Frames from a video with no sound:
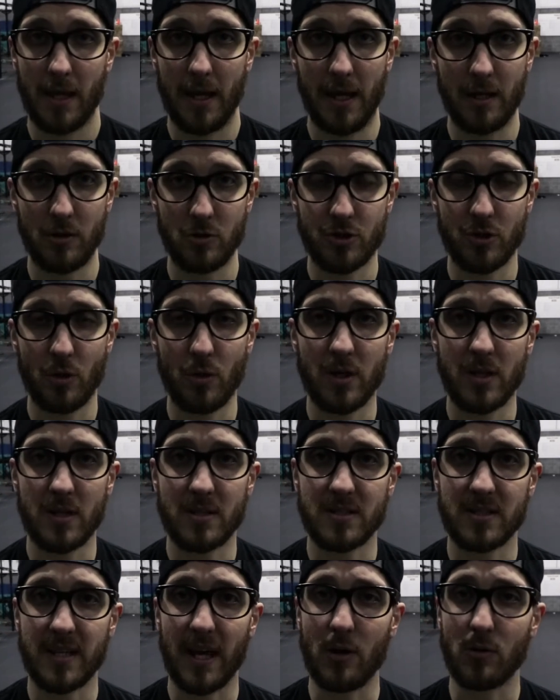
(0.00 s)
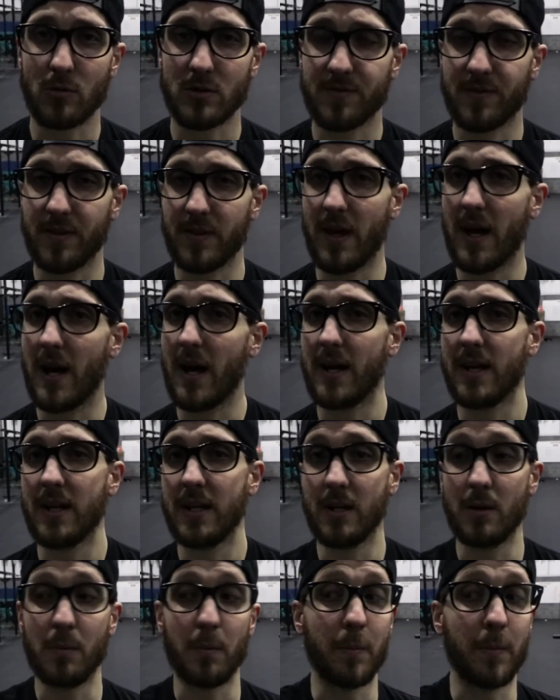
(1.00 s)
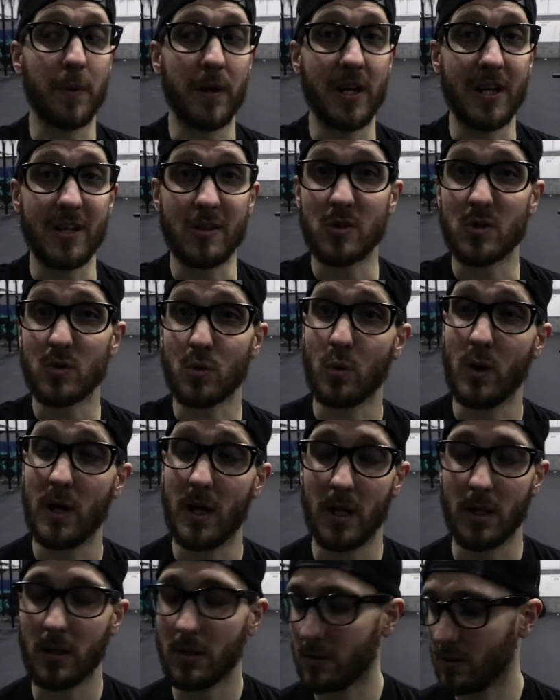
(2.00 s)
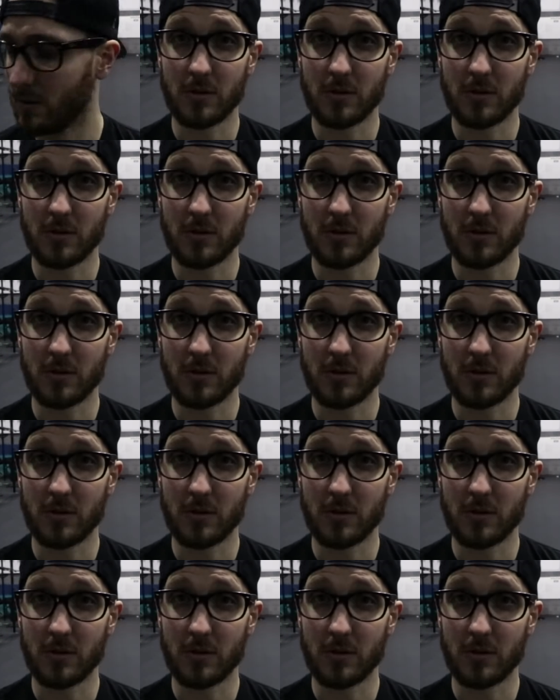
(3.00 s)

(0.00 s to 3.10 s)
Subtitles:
And I'll show you scales for that in a bit as well.